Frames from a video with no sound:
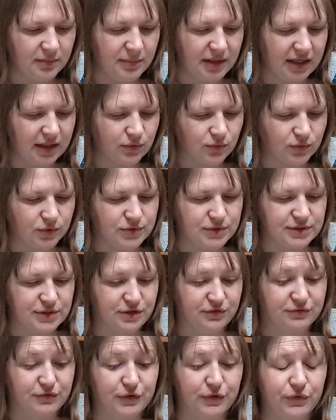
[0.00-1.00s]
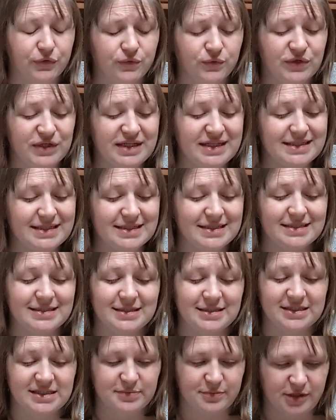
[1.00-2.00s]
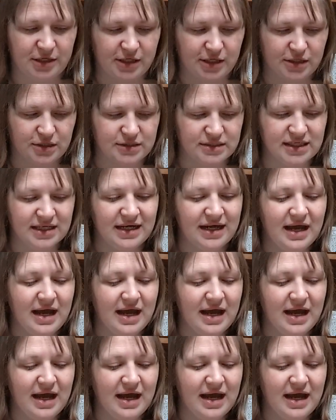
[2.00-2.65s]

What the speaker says: main rules are for 3 to 6 players,